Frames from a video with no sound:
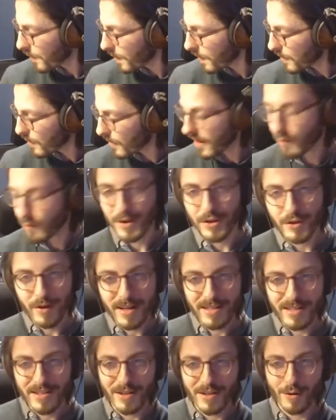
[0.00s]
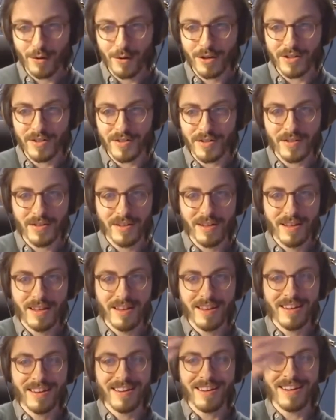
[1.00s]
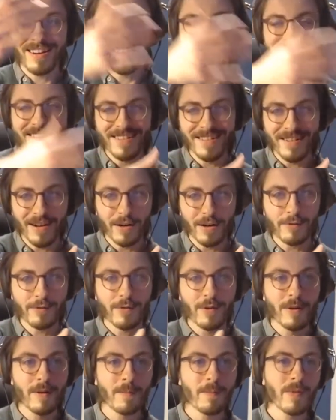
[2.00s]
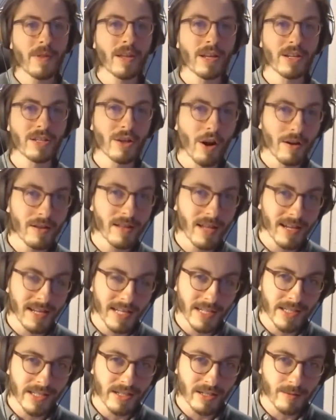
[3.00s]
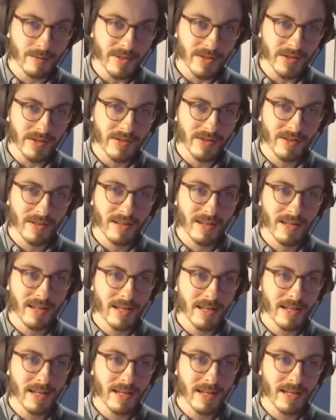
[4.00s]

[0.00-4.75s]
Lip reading: If we trace the origins of guitar-like instruments